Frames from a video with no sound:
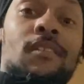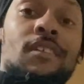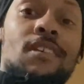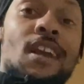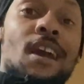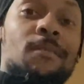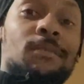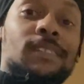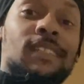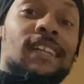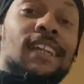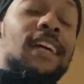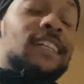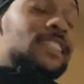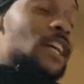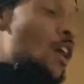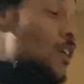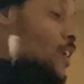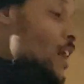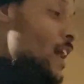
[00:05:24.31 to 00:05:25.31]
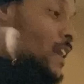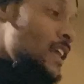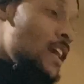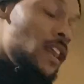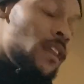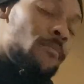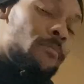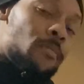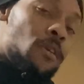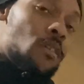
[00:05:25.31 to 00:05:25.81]
You know what I'm saying? That's all I
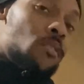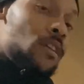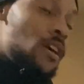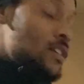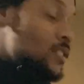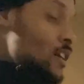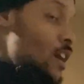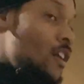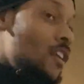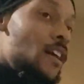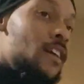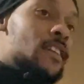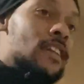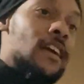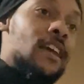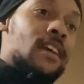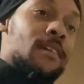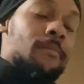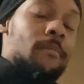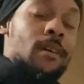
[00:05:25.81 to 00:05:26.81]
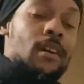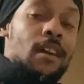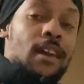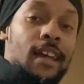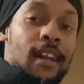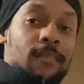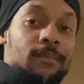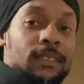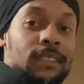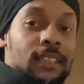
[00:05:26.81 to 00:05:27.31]
needed, bro. That's all I needed, man. You
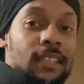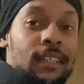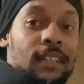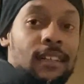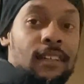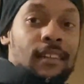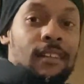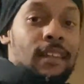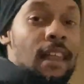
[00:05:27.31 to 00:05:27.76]
know what I'm saying?